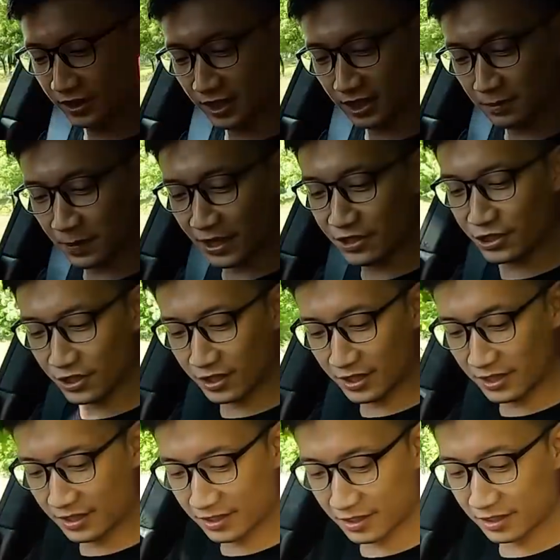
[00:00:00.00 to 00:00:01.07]
the suspension
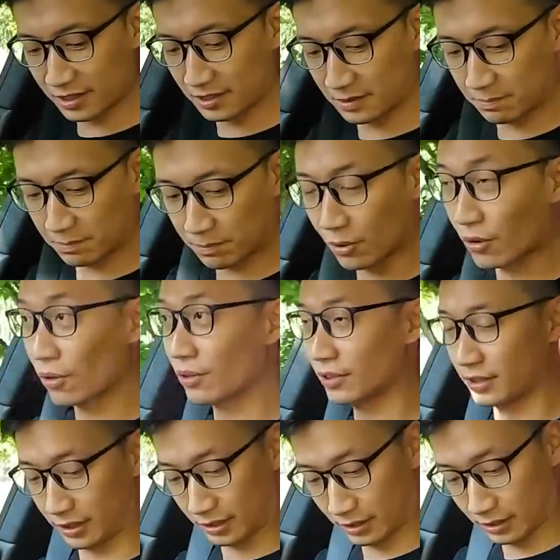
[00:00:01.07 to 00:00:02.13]
in Sport.